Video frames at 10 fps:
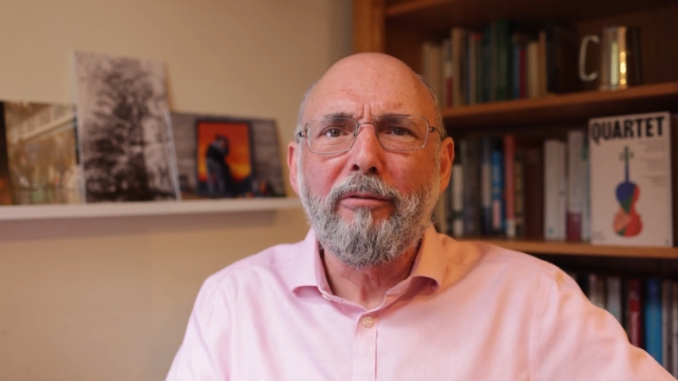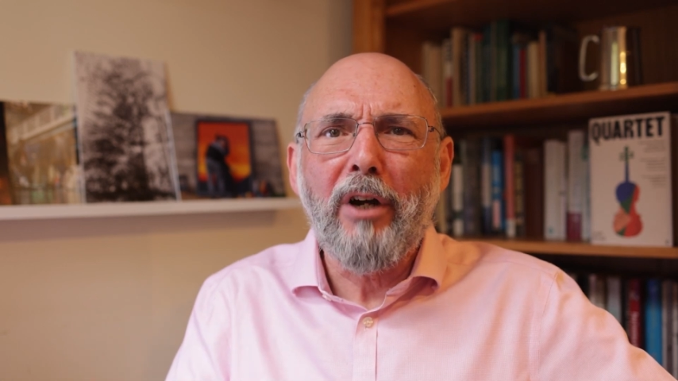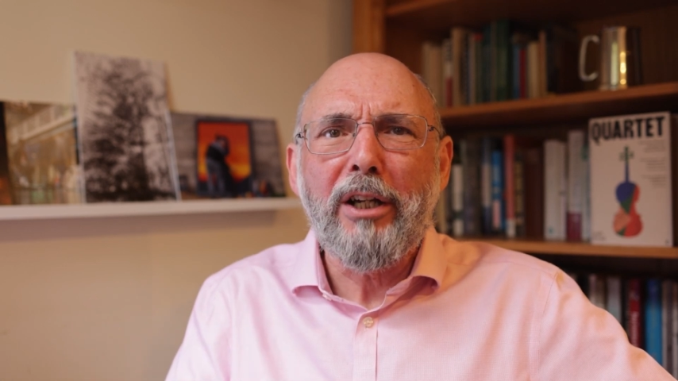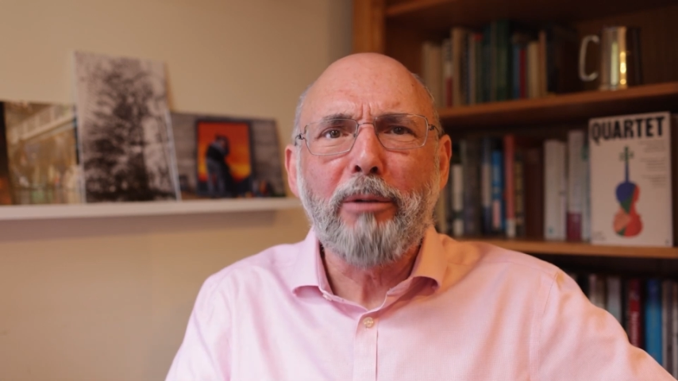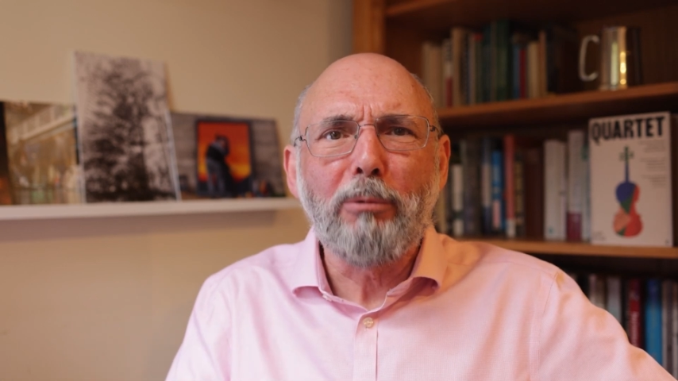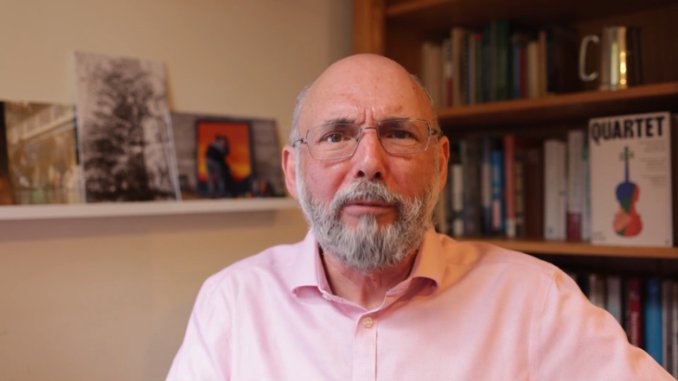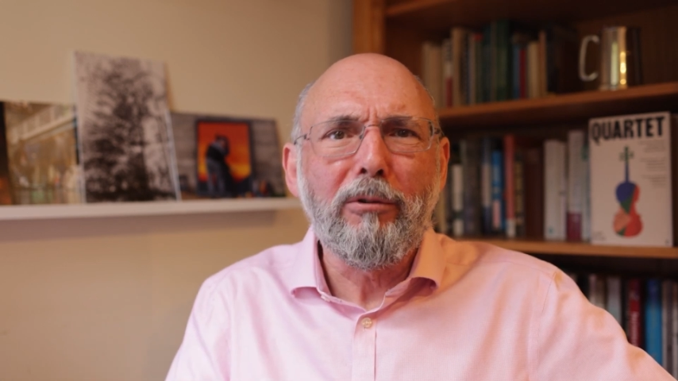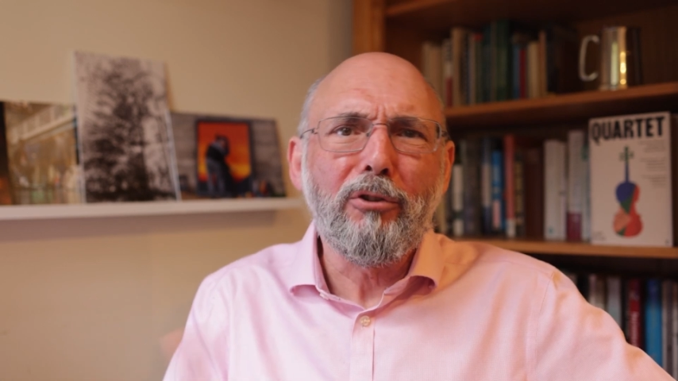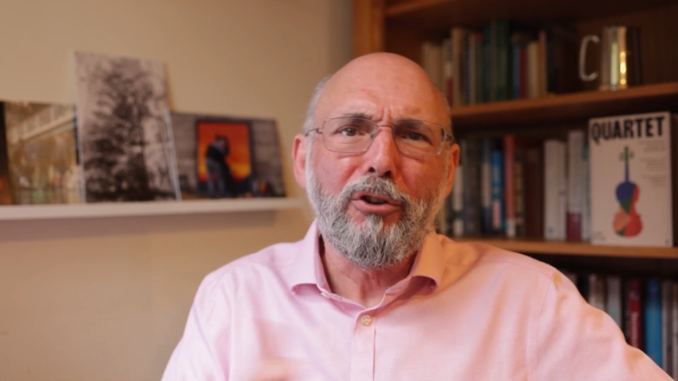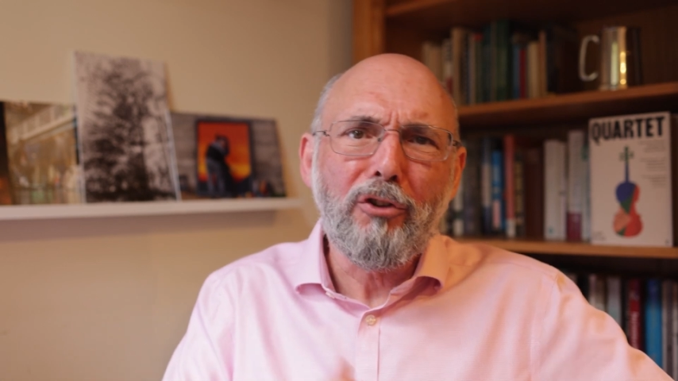finding
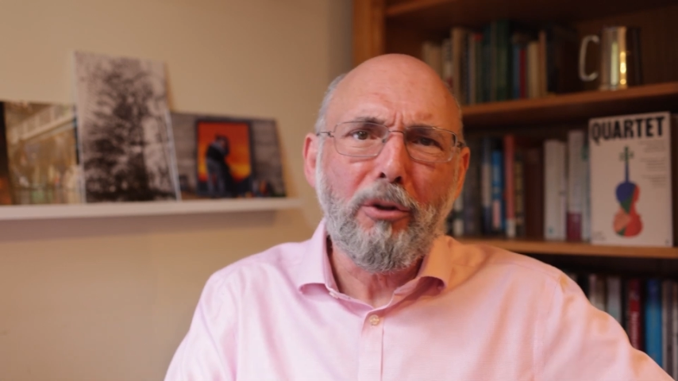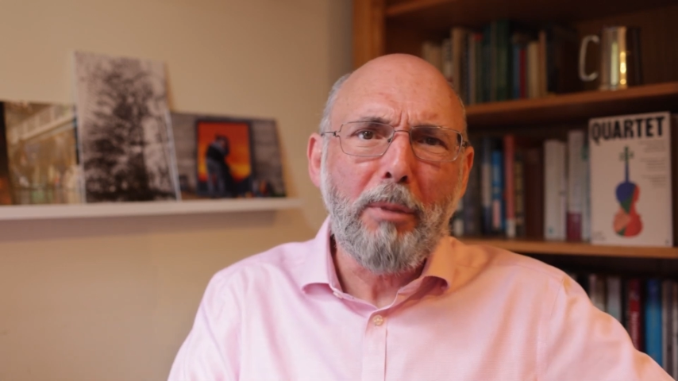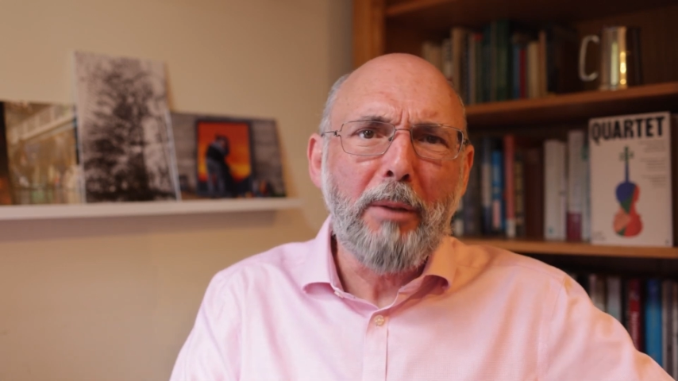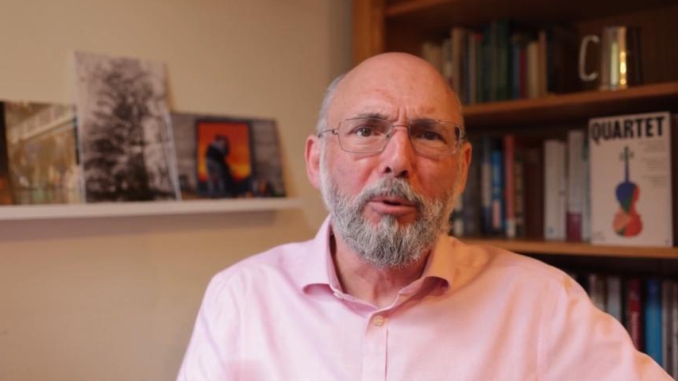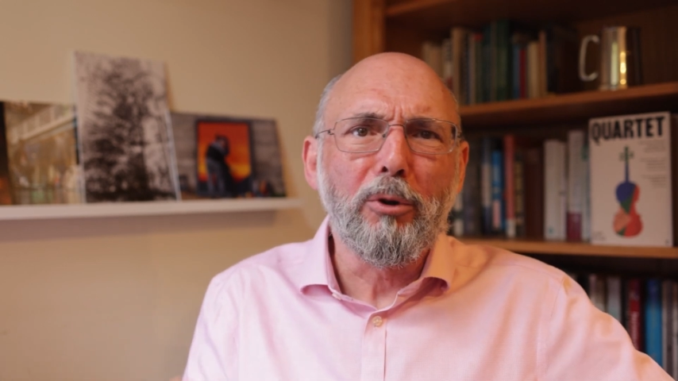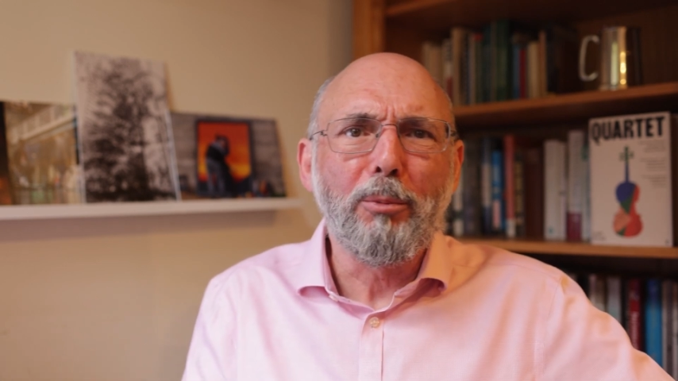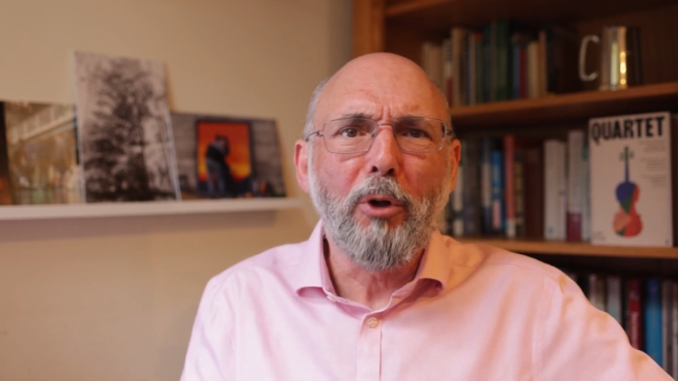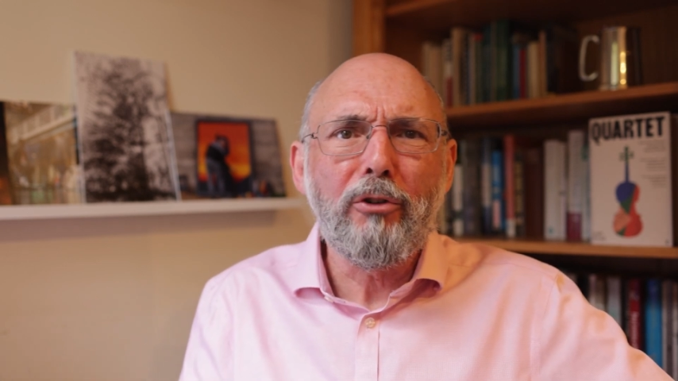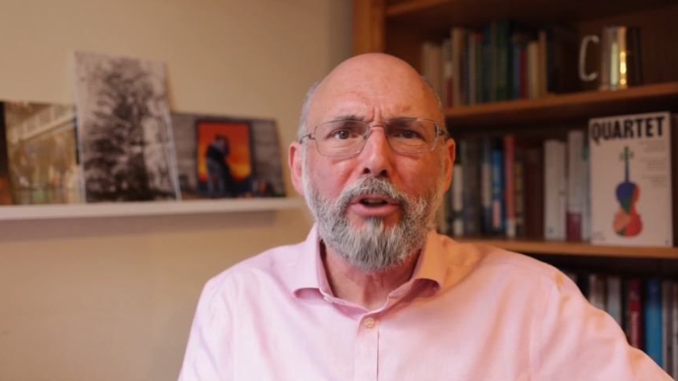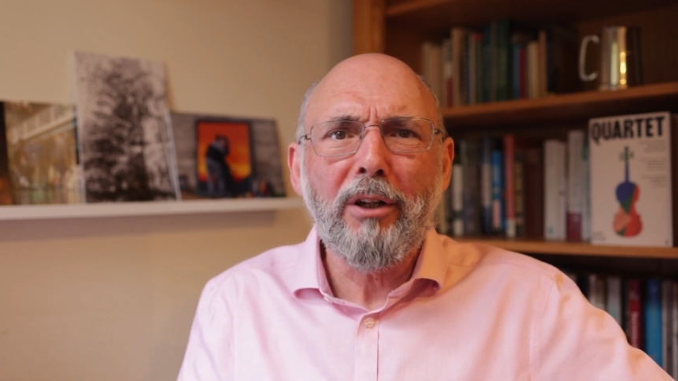references to people or
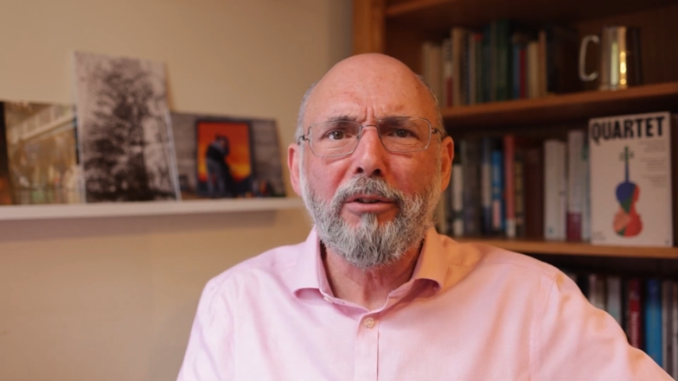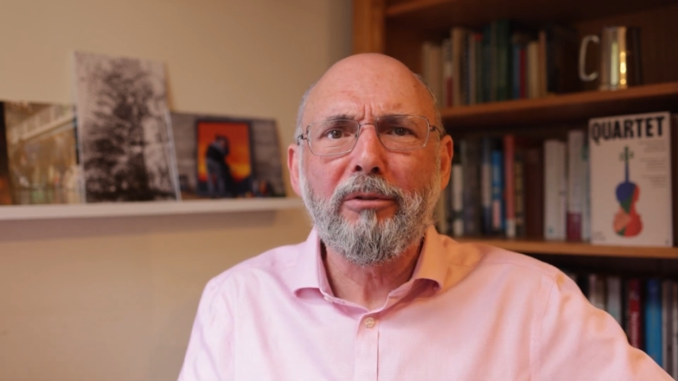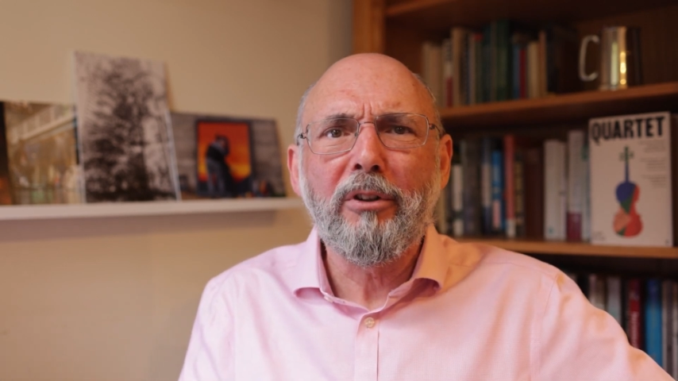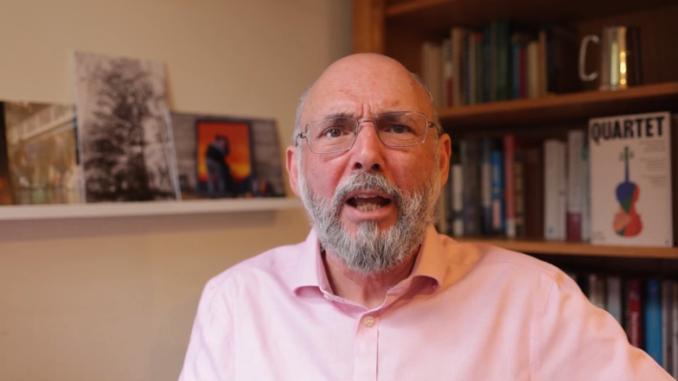projects?